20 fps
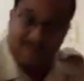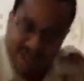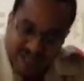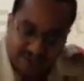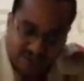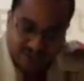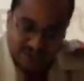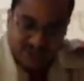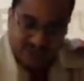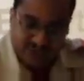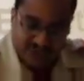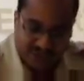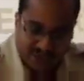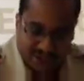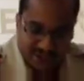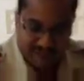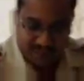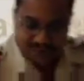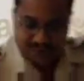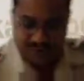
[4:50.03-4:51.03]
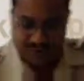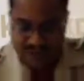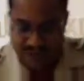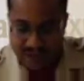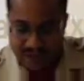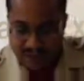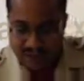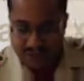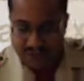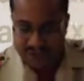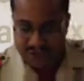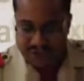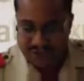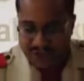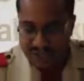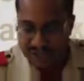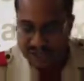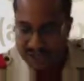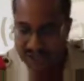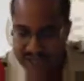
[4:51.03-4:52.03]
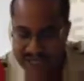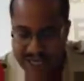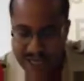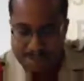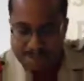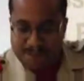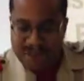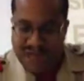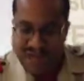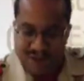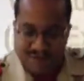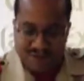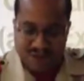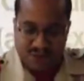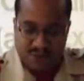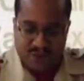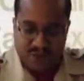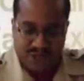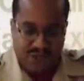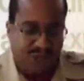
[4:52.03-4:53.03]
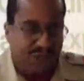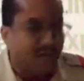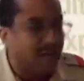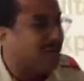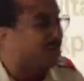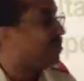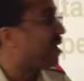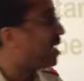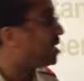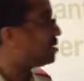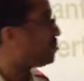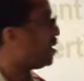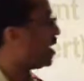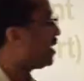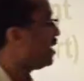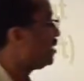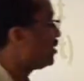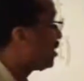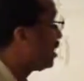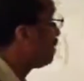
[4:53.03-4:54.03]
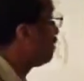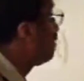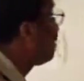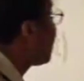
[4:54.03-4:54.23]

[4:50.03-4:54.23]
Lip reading: makes a widget, sell the widget, get paid for the widget, he makes money. Did